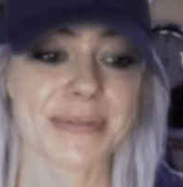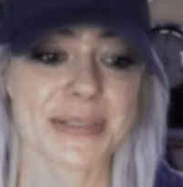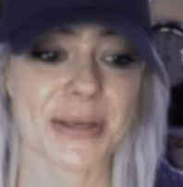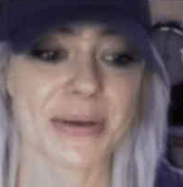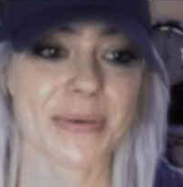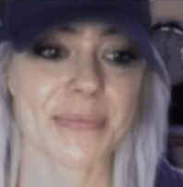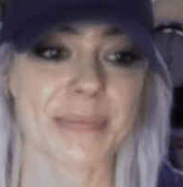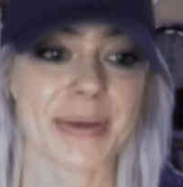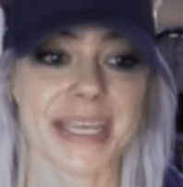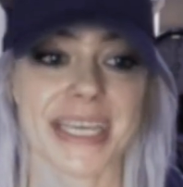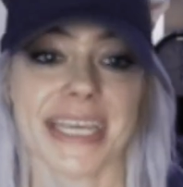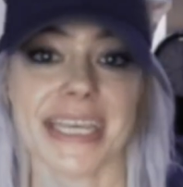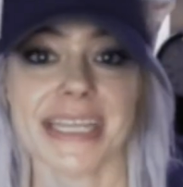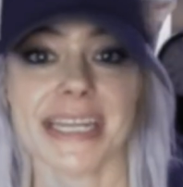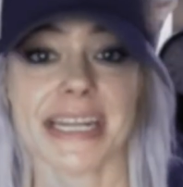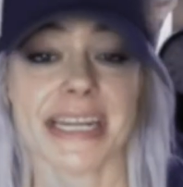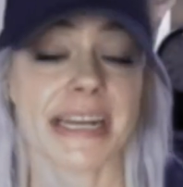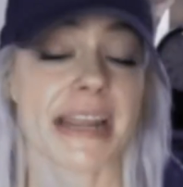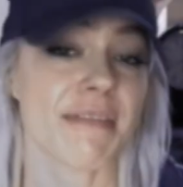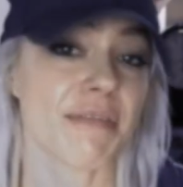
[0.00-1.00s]
So, but he
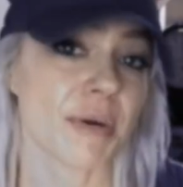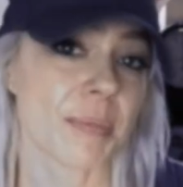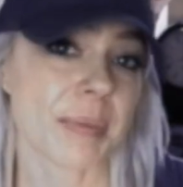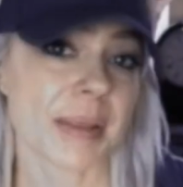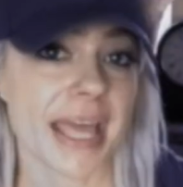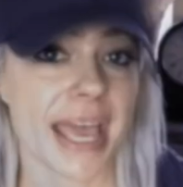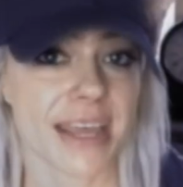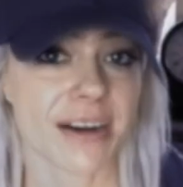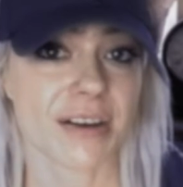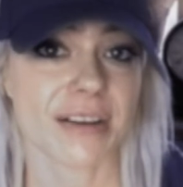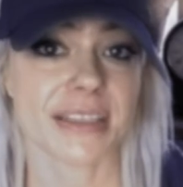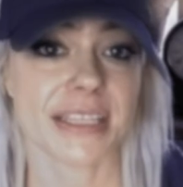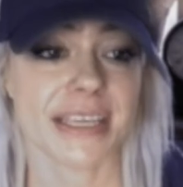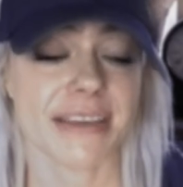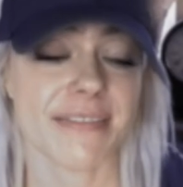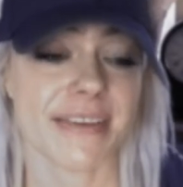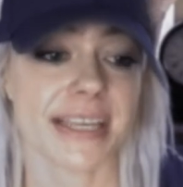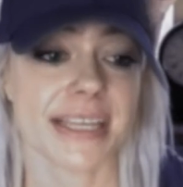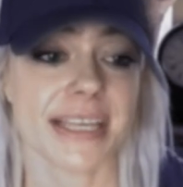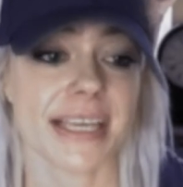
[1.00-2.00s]
did never plan on
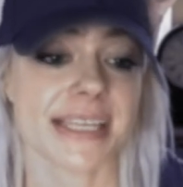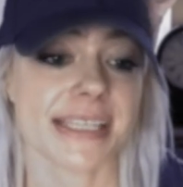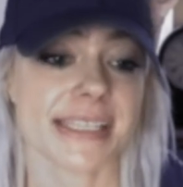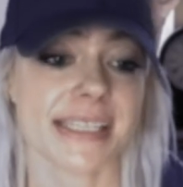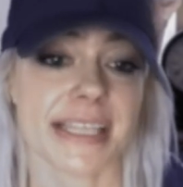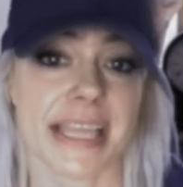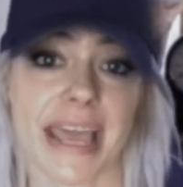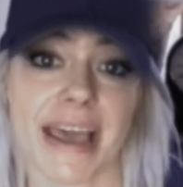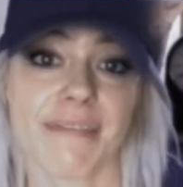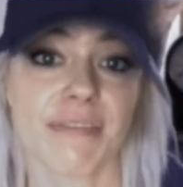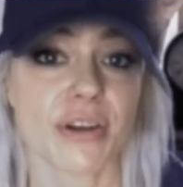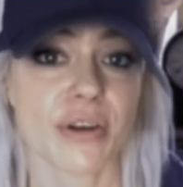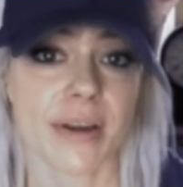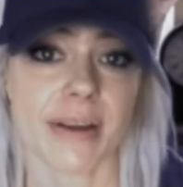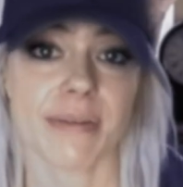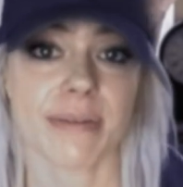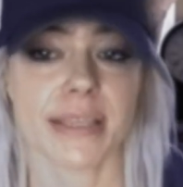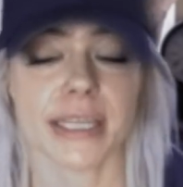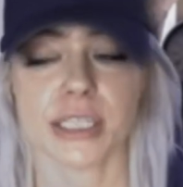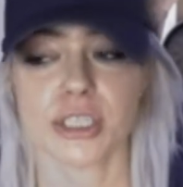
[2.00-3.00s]
leaving because they have a
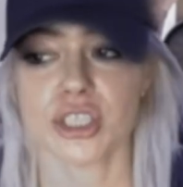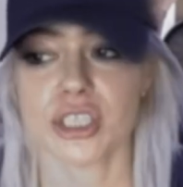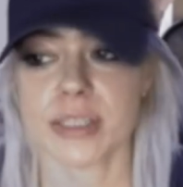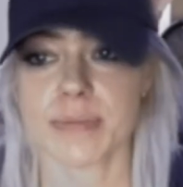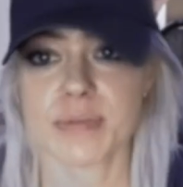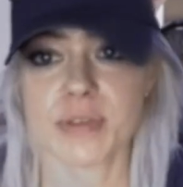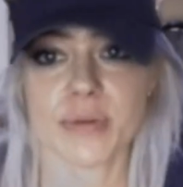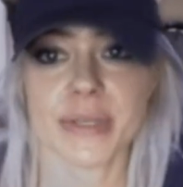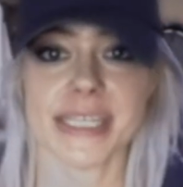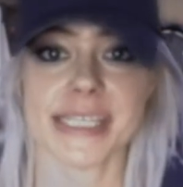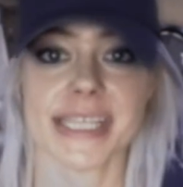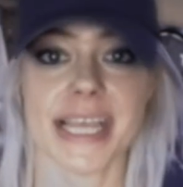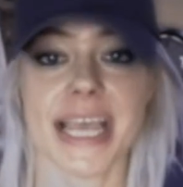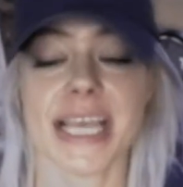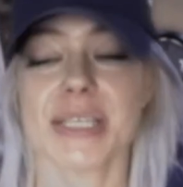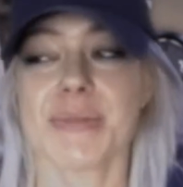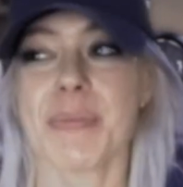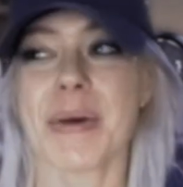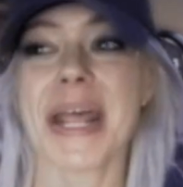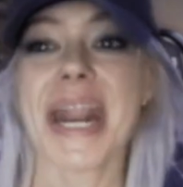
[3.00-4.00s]
great relationship, so he
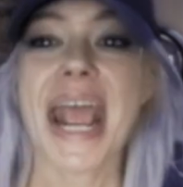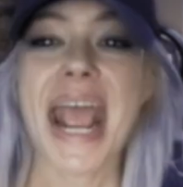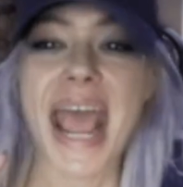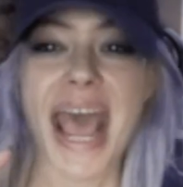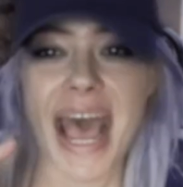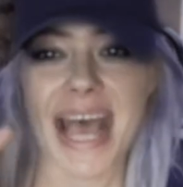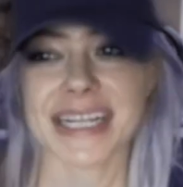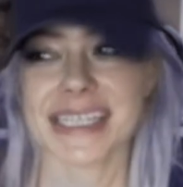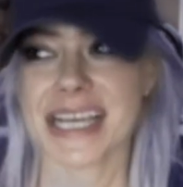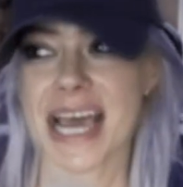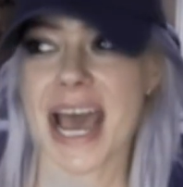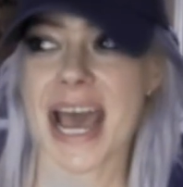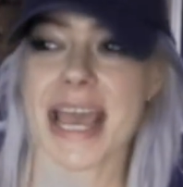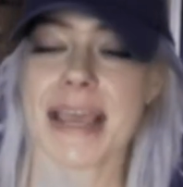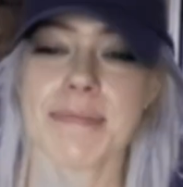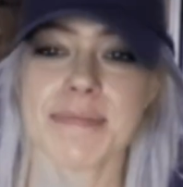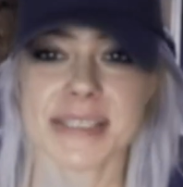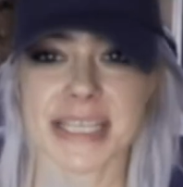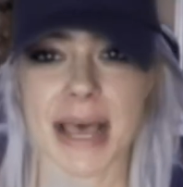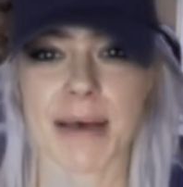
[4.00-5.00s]
stays. But at
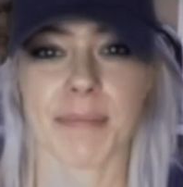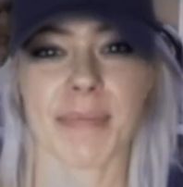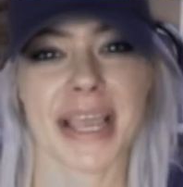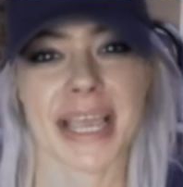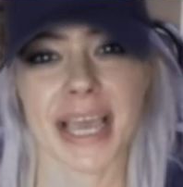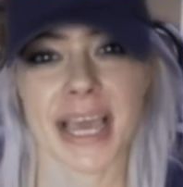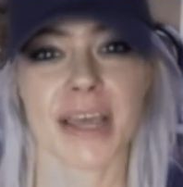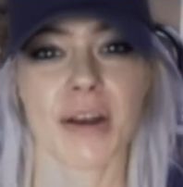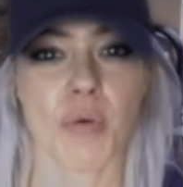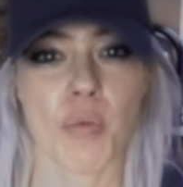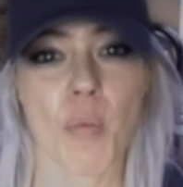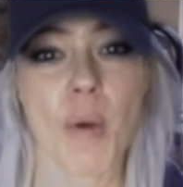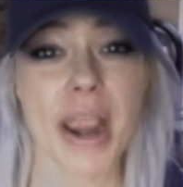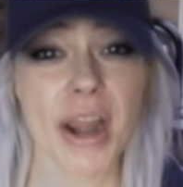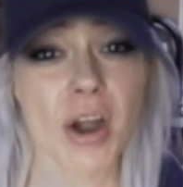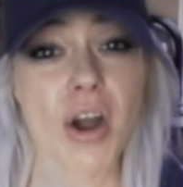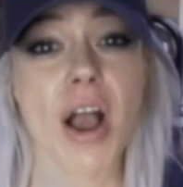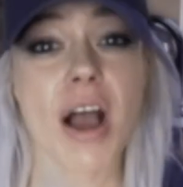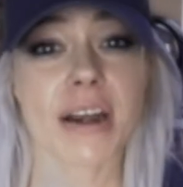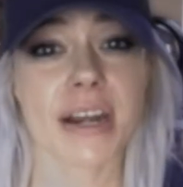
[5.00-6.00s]
times that might kind of
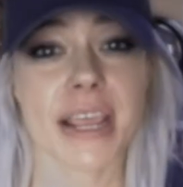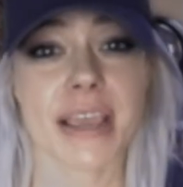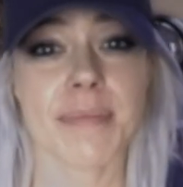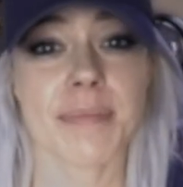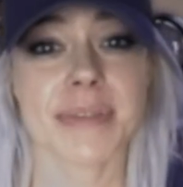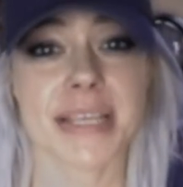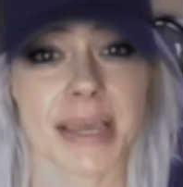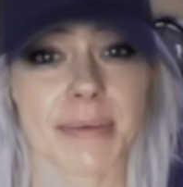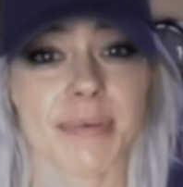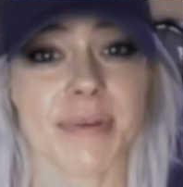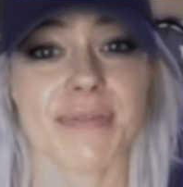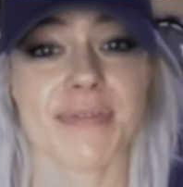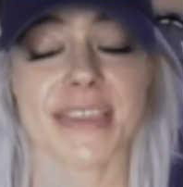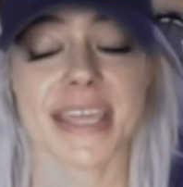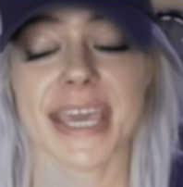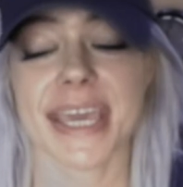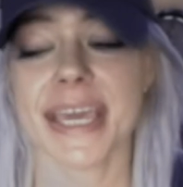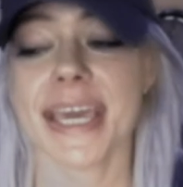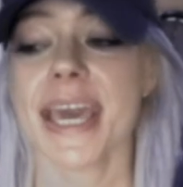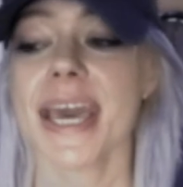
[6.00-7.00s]
wear on him, type of
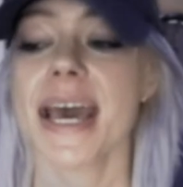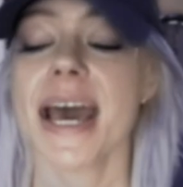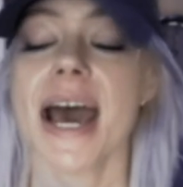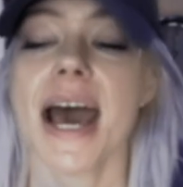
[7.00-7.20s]
thing.